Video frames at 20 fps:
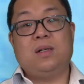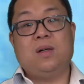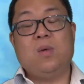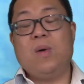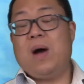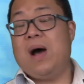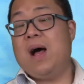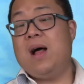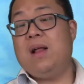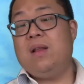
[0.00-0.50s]

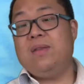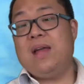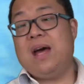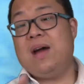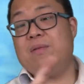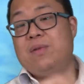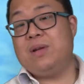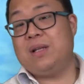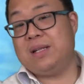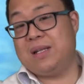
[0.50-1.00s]
Well,
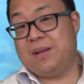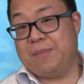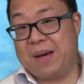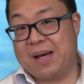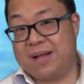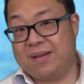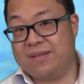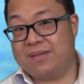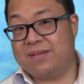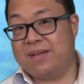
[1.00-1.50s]
that really
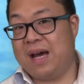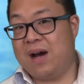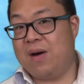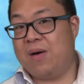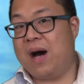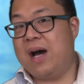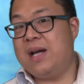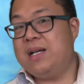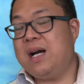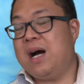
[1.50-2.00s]
depends. Now,
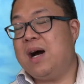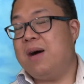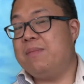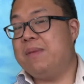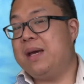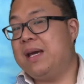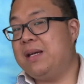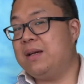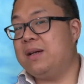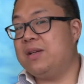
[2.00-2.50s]
I can't
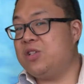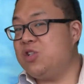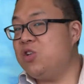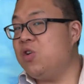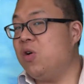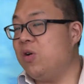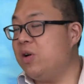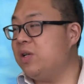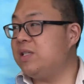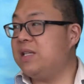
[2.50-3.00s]
make a
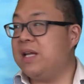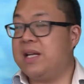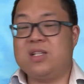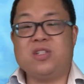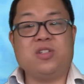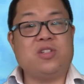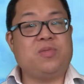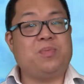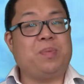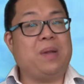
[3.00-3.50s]
choice that is
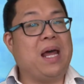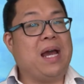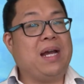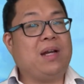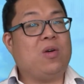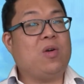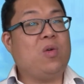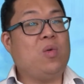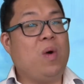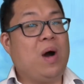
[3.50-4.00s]
just
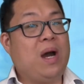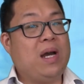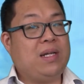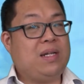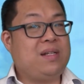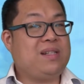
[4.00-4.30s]
black or white.